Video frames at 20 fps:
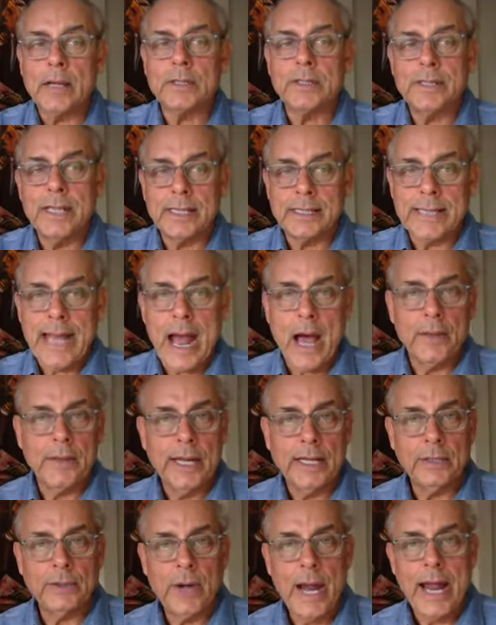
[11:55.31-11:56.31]
So this is how
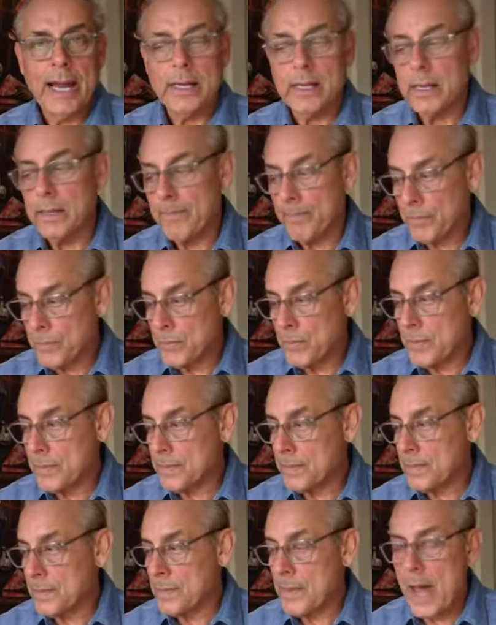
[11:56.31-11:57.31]
they trade.
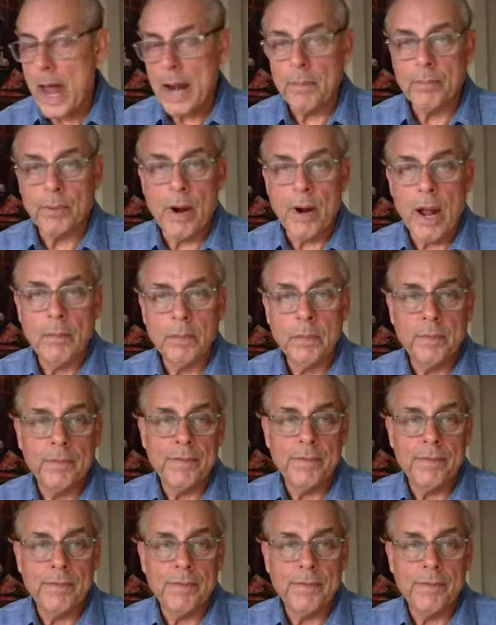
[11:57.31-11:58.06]
Not a problem.